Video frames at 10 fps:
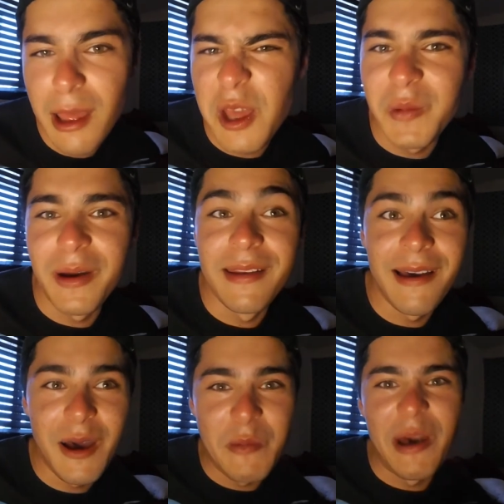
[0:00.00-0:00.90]
and why
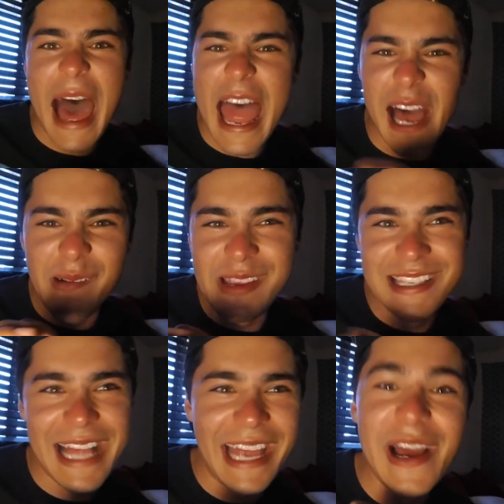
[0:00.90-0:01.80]
not. But I always
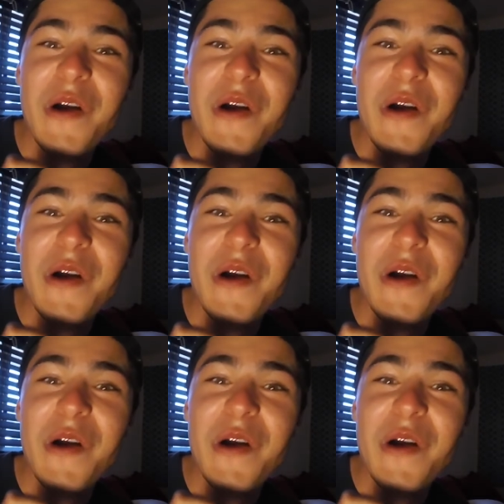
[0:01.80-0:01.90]
like